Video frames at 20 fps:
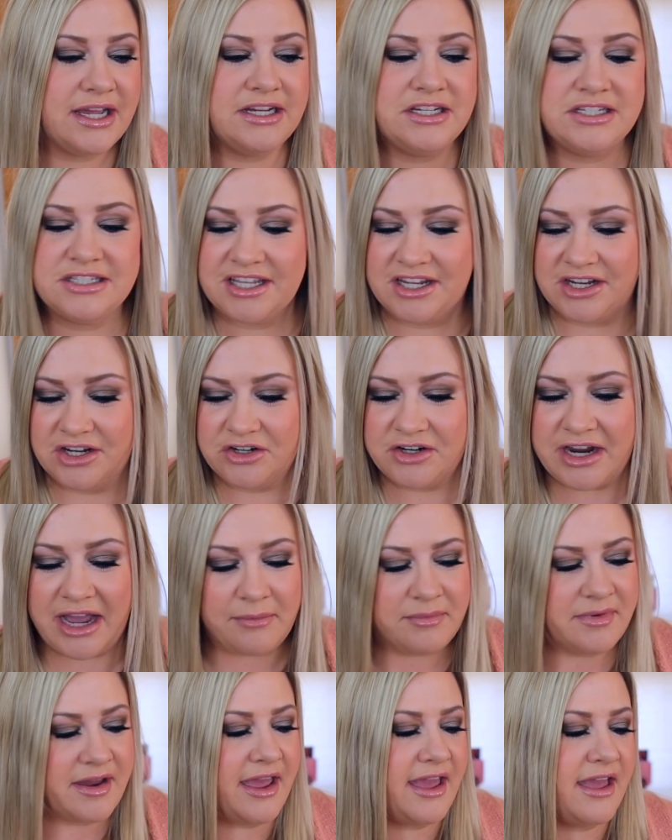I just kind of
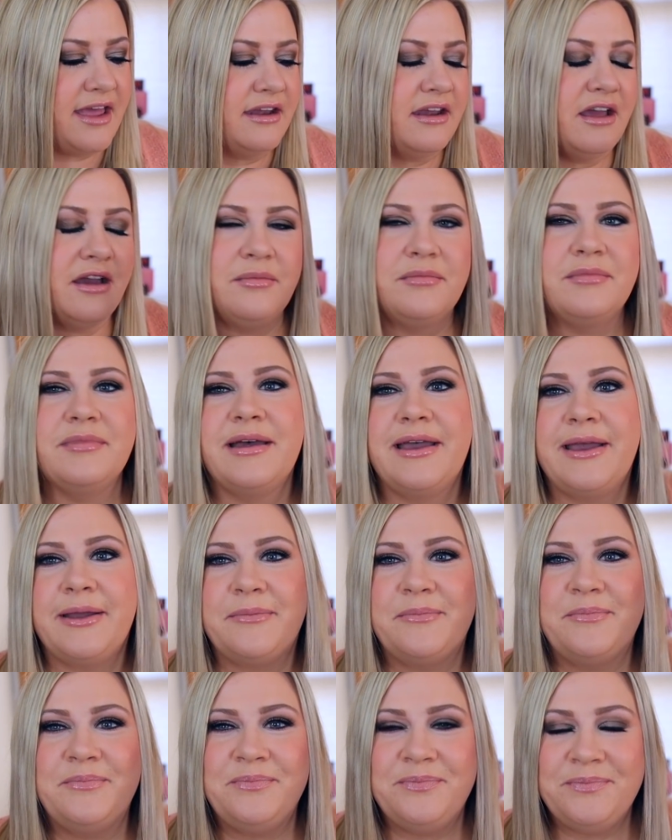grabbed it and now I'm
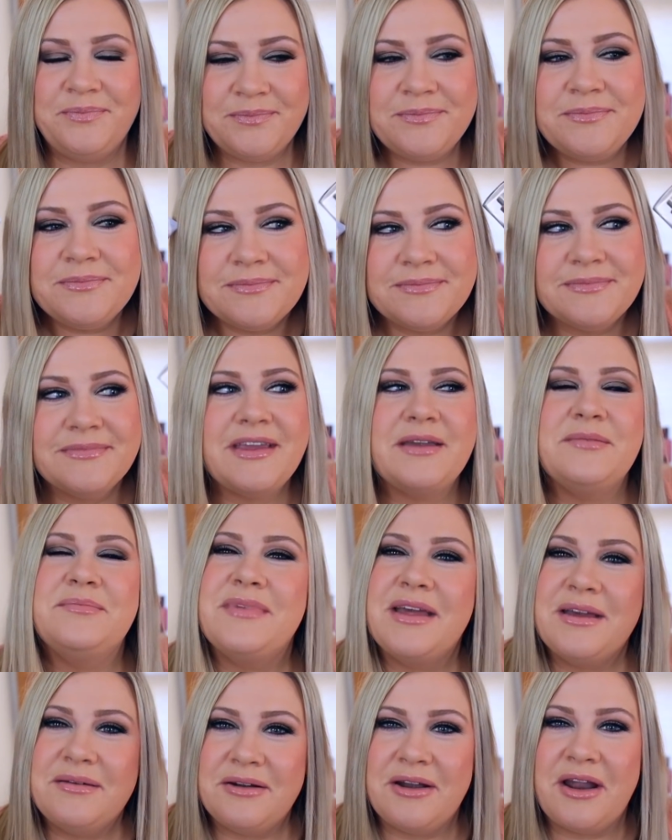like,
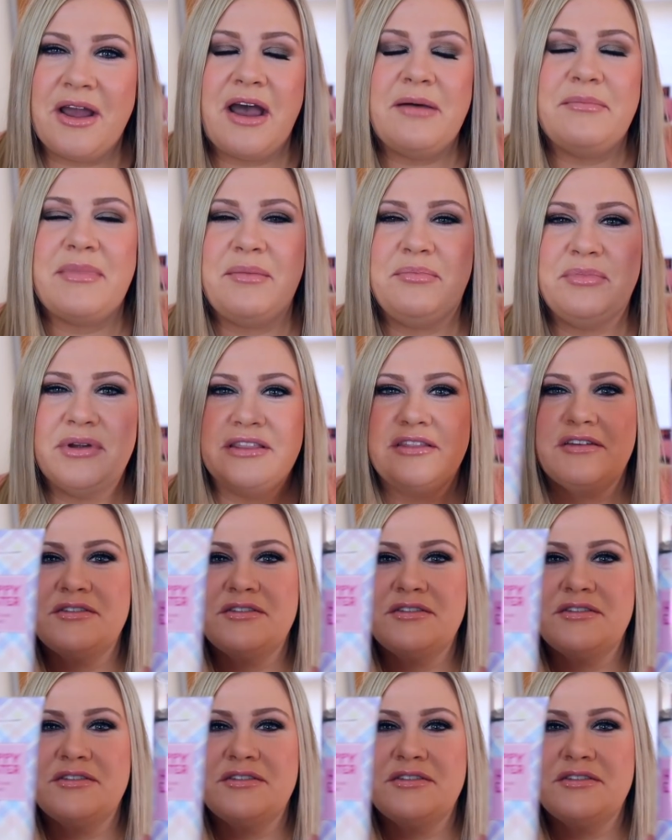I don't know, I might bring